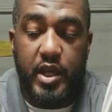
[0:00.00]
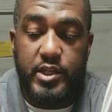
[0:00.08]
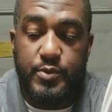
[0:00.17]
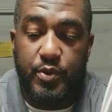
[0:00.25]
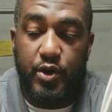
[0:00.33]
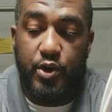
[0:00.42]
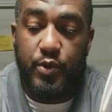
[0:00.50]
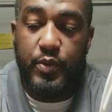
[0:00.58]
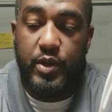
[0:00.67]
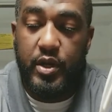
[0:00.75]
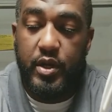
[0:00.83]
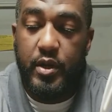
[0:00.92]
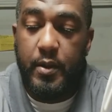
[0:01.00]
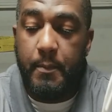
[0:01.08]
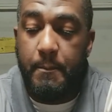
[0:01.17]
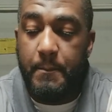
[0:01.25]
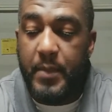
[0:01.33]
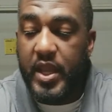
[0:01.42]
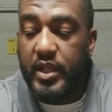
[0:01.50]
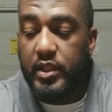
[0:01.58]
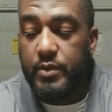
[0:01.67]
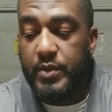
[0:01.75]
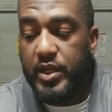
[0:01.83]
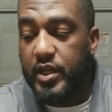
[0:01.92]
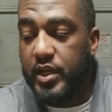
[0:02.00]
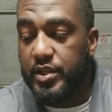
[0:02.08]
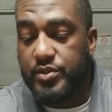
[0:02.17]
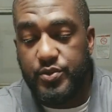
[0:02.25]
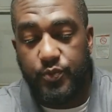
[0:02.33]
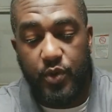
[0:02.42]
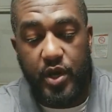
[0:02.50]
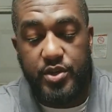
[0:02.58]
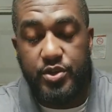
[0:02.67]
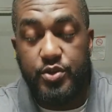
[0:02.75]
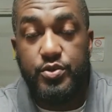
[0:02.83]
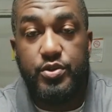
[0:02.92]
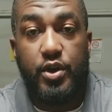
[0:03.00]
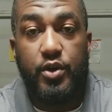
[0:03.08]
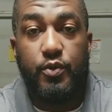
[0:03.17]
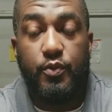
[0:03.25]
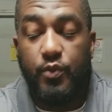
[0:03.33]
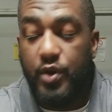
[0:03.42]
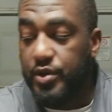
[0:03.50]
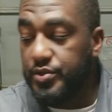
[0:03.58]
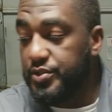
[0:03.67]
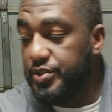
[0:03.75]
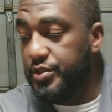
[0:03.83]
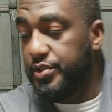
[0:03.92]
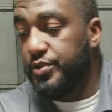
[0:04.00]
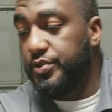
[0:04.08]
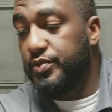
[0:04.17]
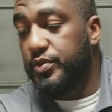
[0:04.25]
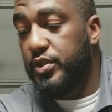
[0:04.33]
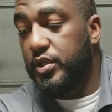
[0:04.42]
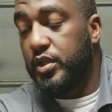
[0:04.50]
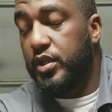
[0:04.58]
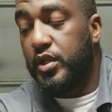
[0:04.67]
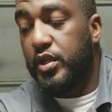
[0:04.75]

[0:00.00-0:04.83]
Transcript: pH probe, mainly because one, you don't want to